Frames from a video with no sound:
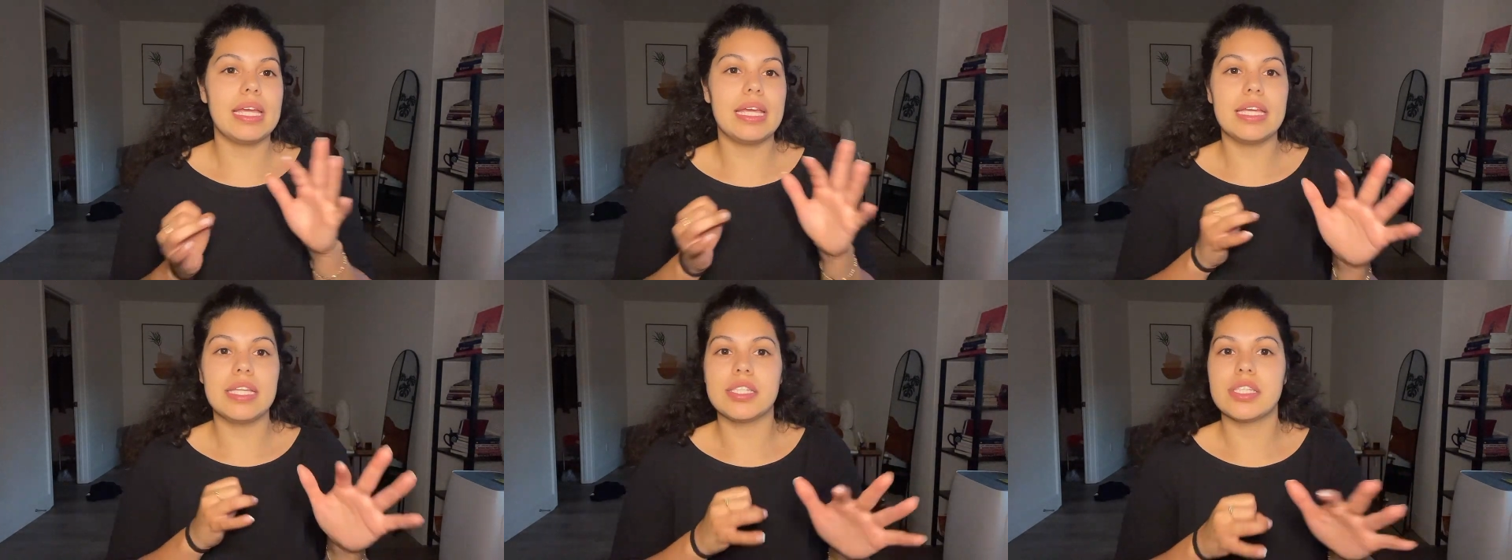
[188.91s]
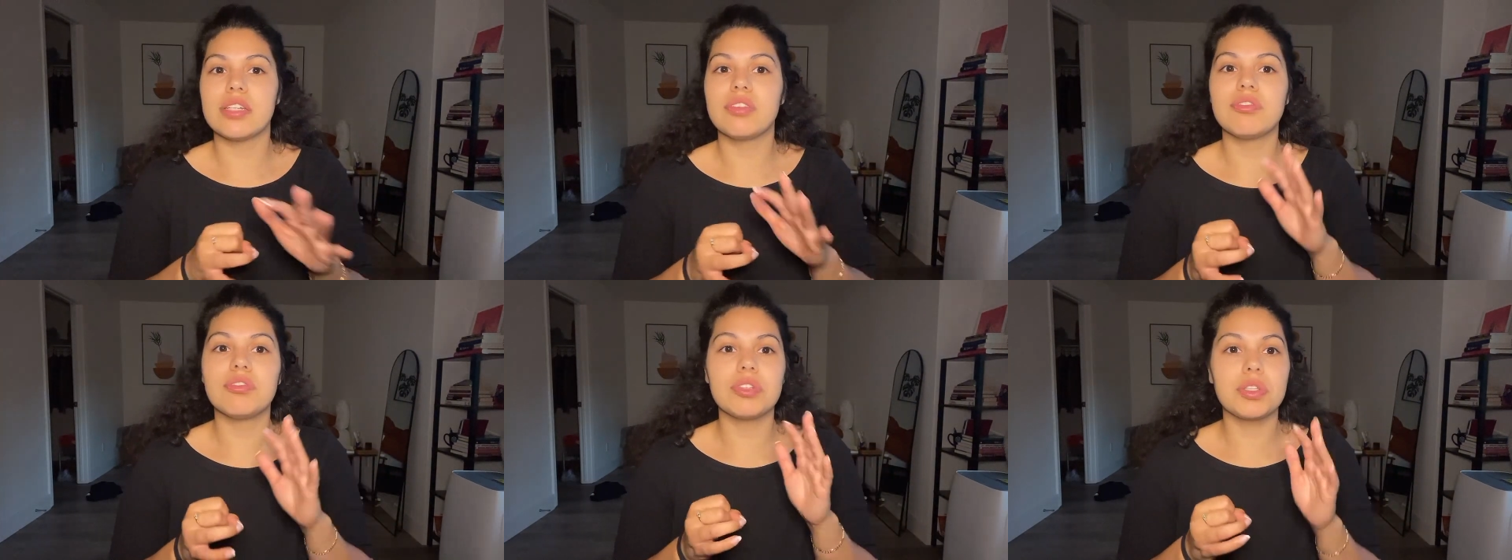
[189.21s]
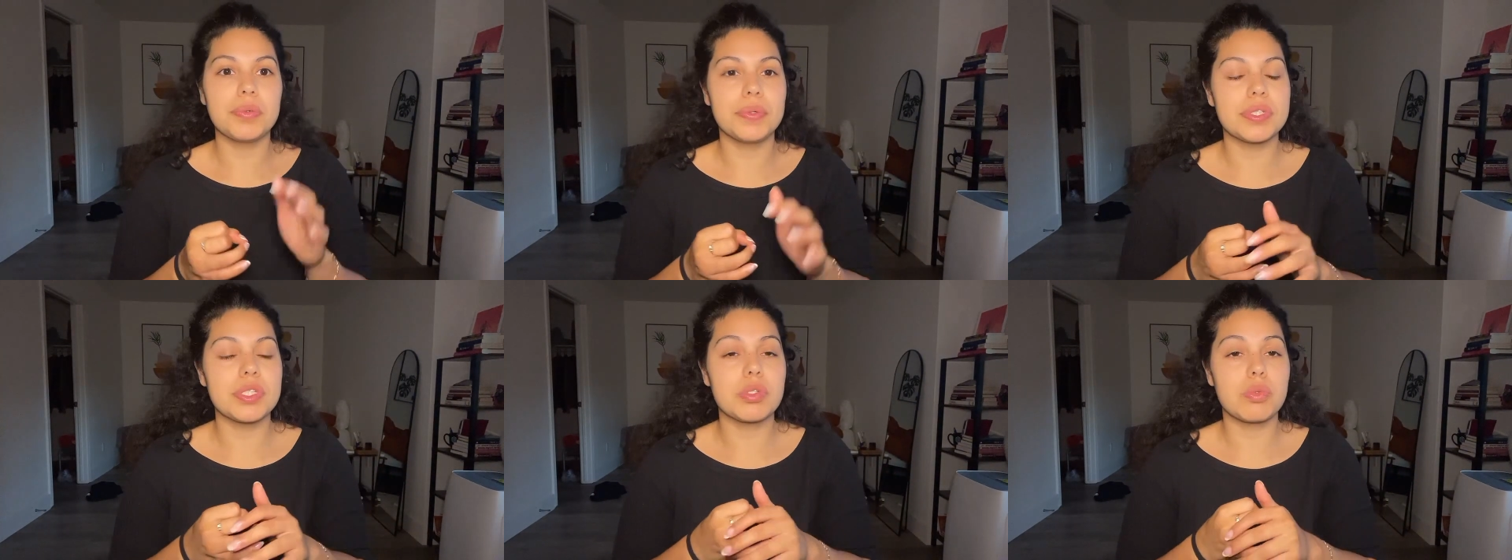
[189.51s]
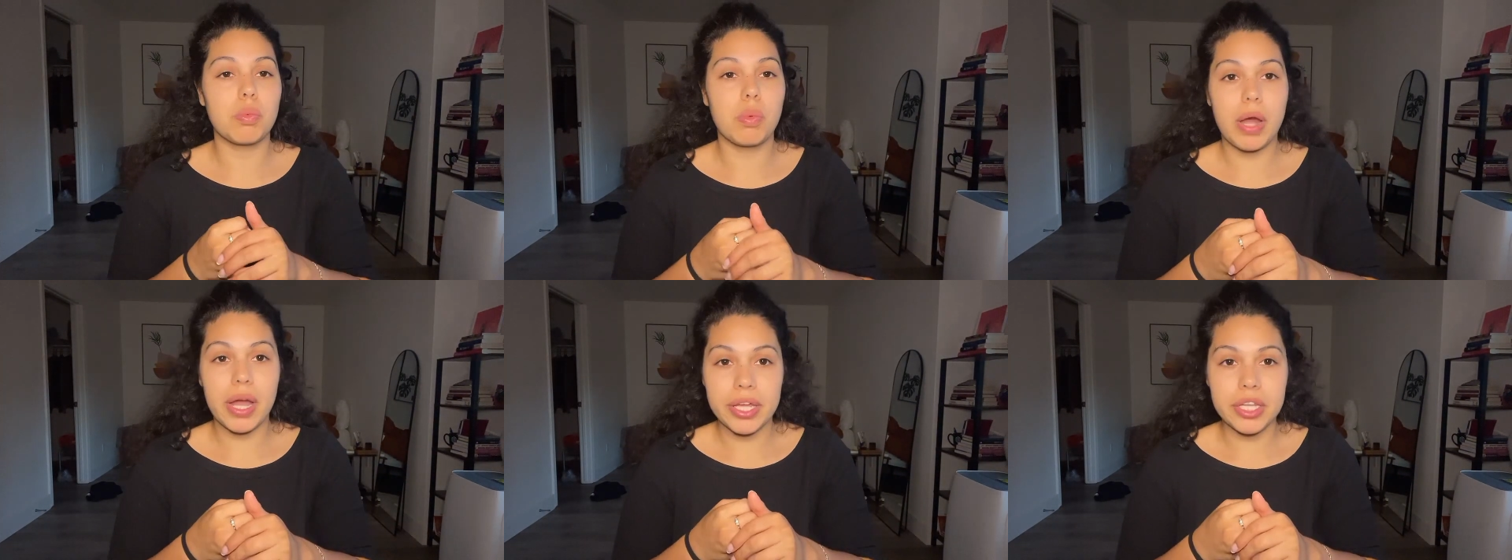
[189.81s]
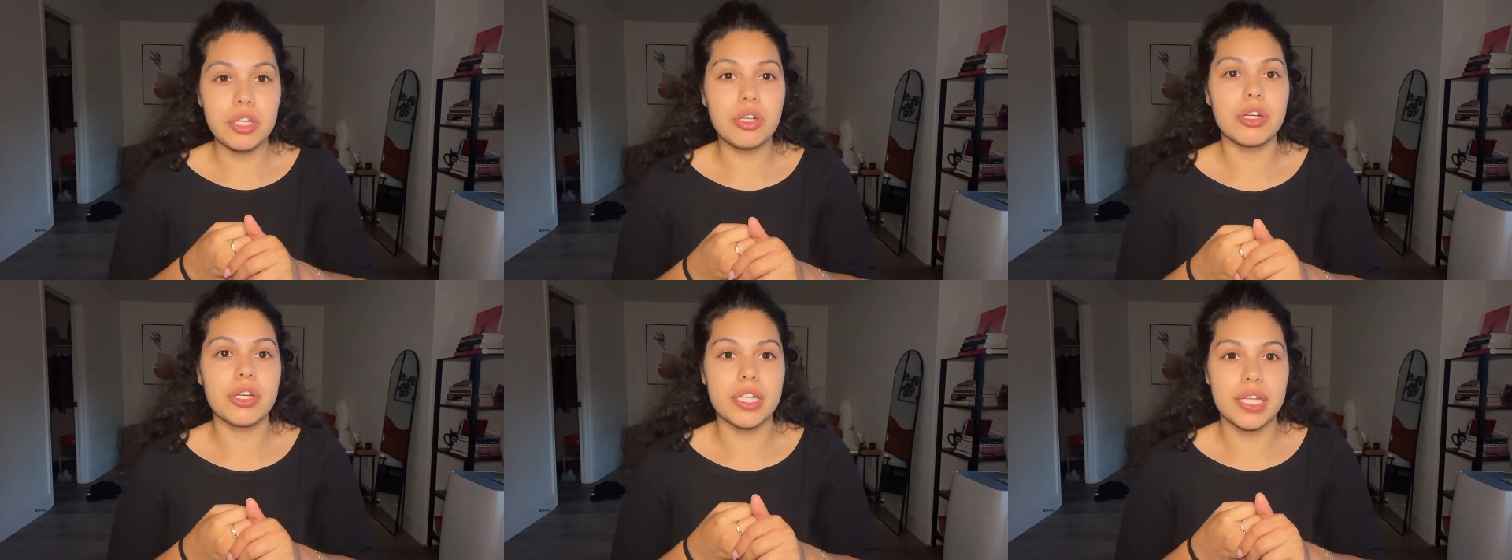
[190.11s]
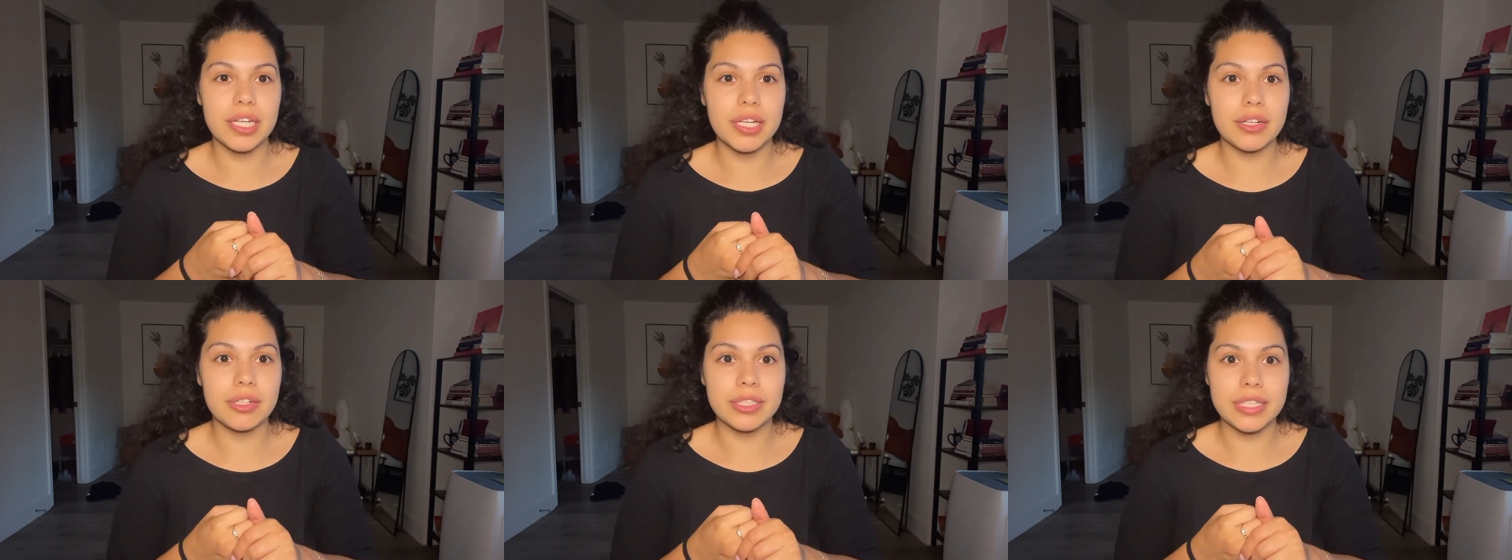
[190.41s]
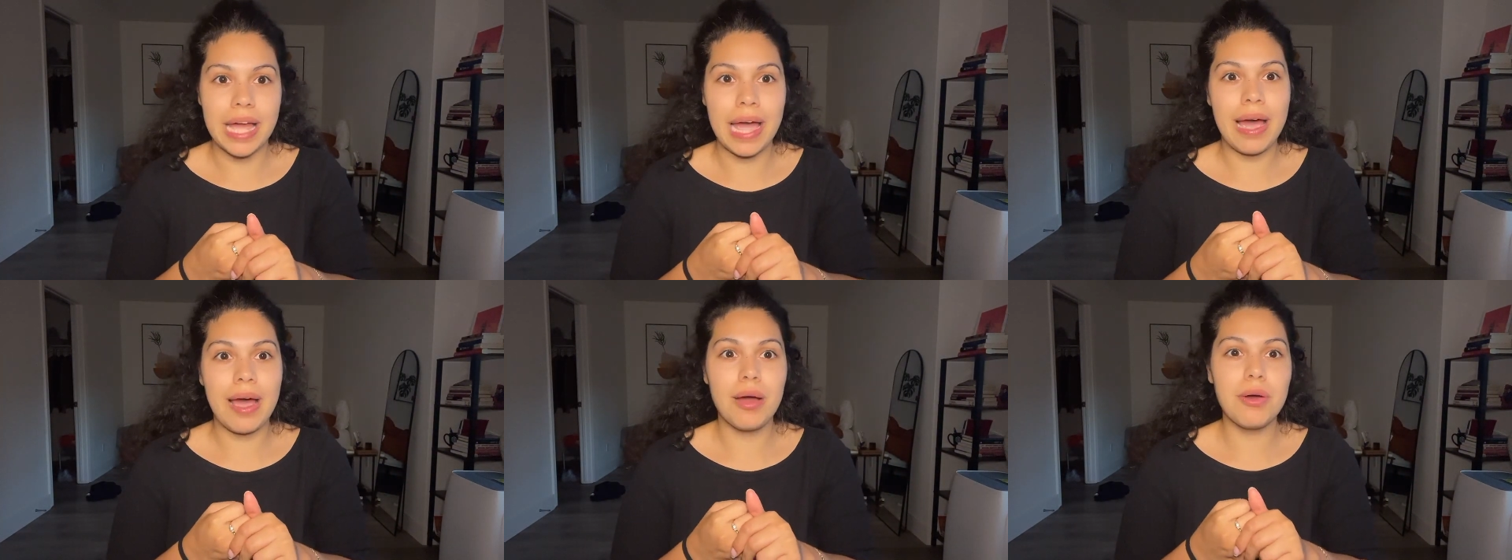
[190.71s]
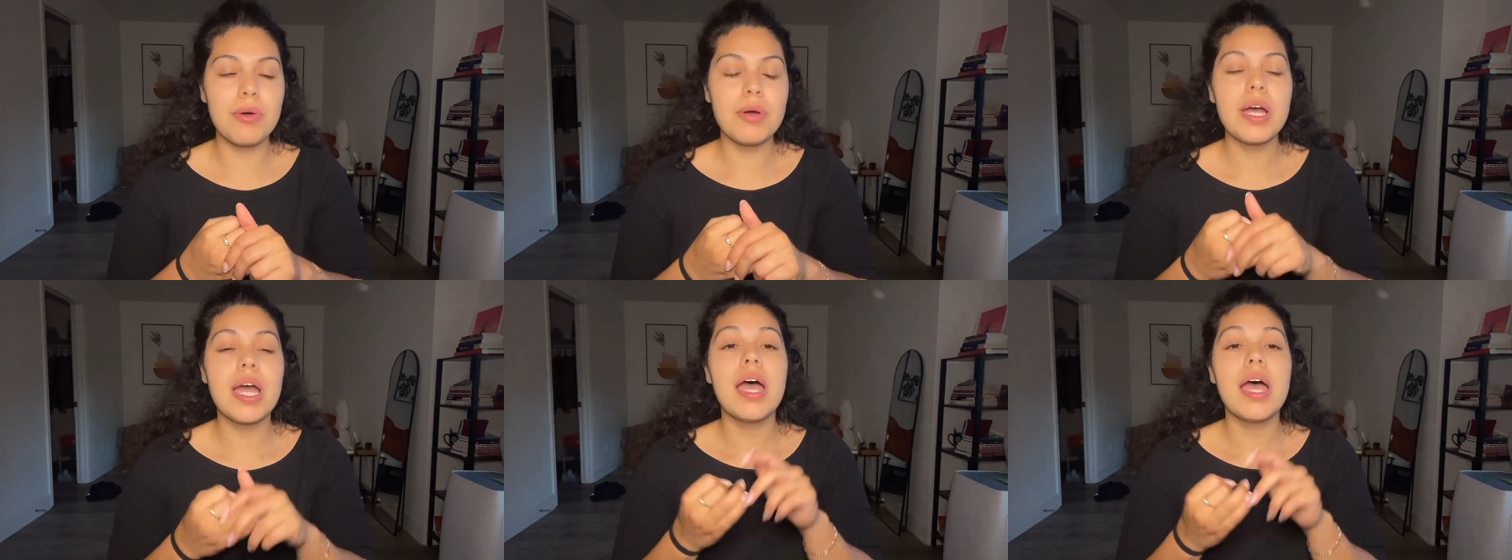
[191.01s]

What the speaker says: it's influenced why you're here now,